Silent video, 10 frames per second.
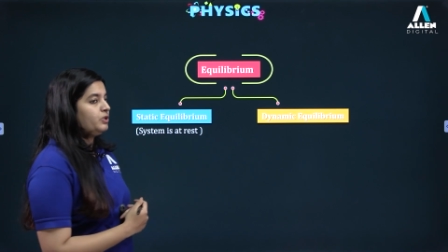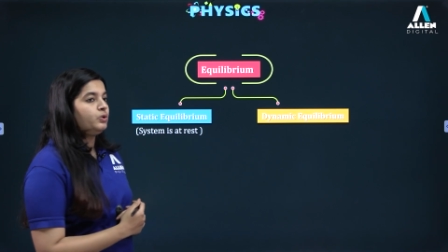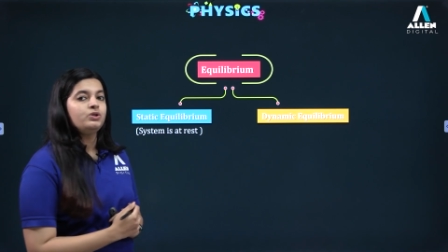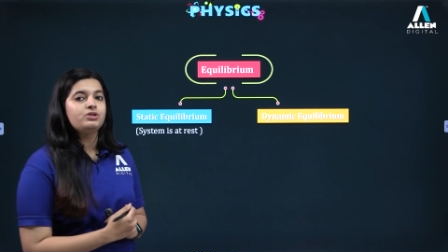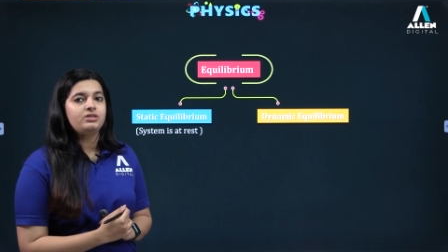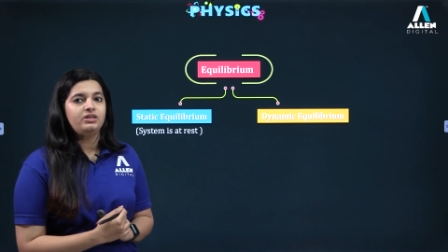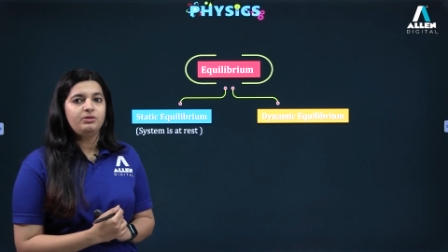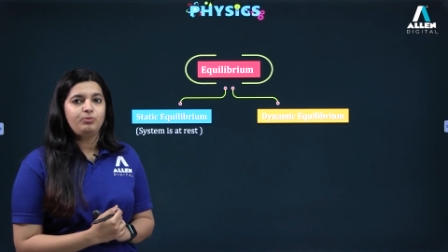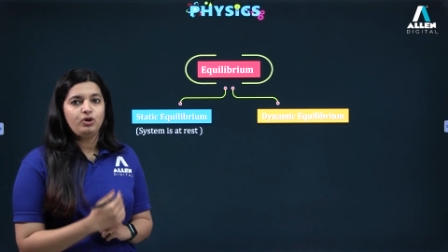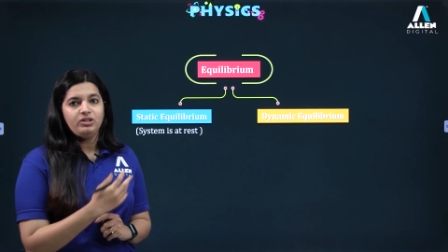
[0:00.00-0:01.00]
we are going to study
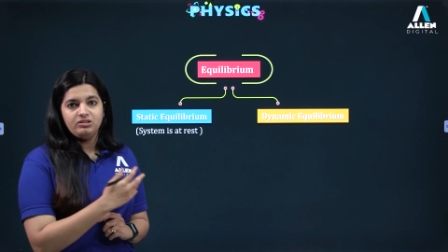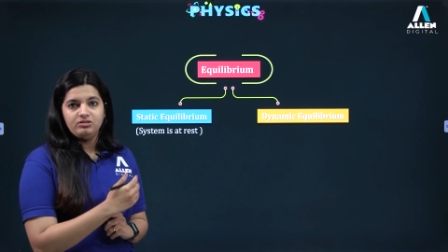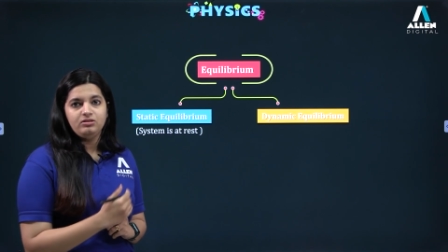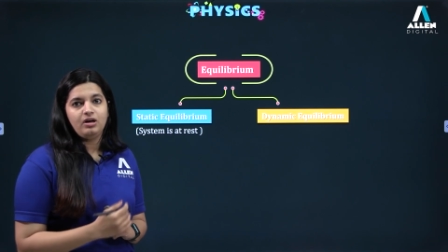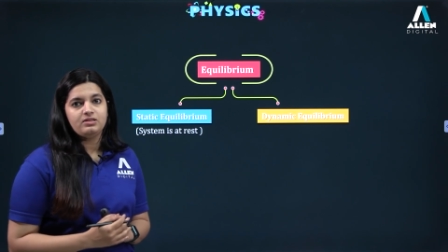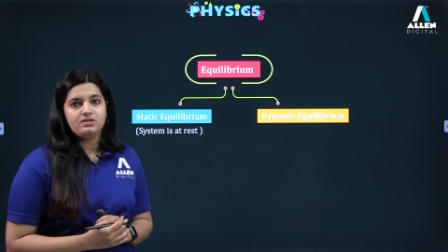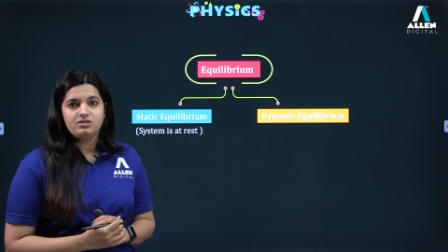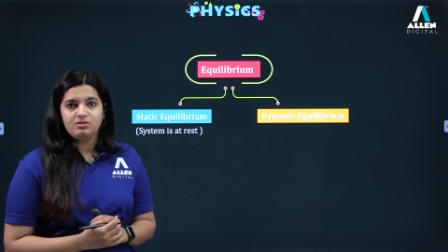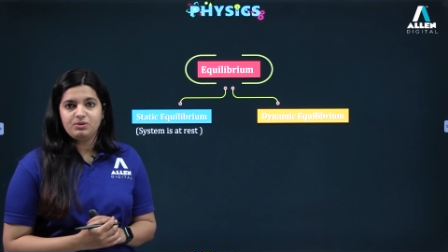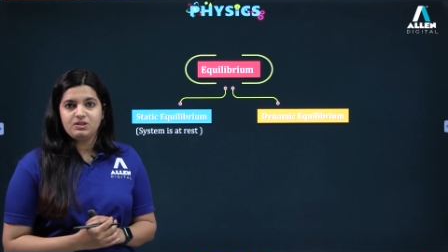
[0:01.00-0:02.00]
about here, our
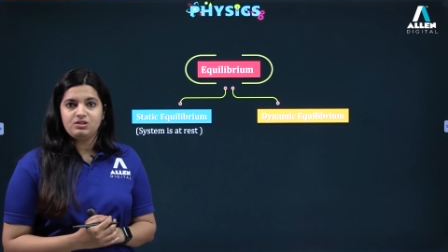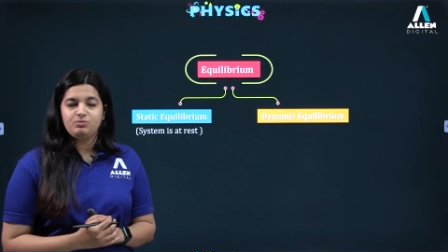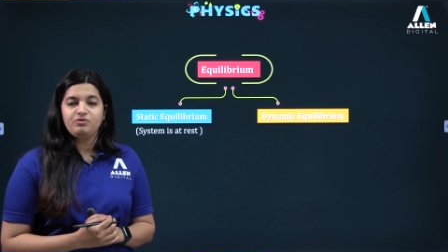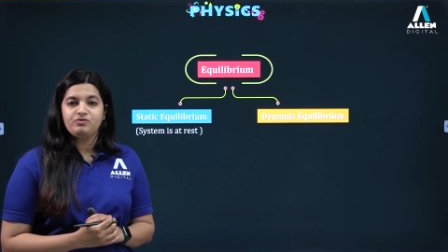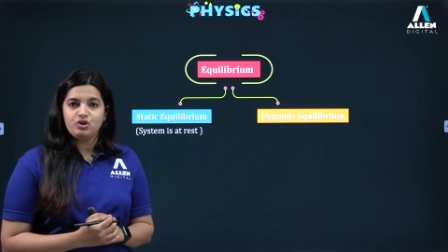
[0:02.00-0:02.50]
system is system of